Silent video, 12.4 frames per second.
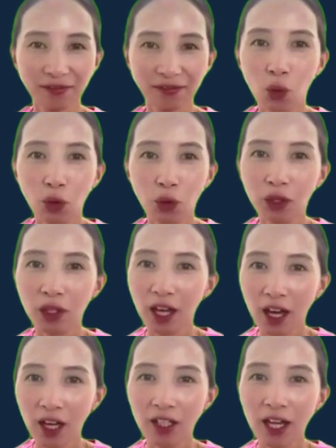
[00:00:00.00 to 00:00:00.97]
We will
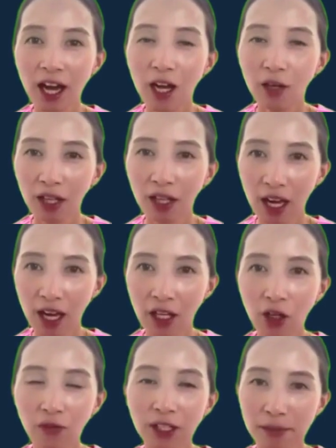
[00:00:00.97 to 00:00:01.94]
learn the outline
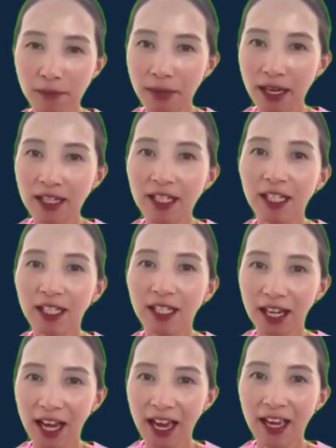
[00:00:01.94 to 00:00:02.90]
of dementia
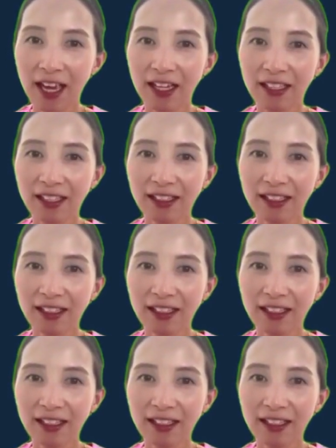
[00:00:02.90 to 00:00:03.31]
today.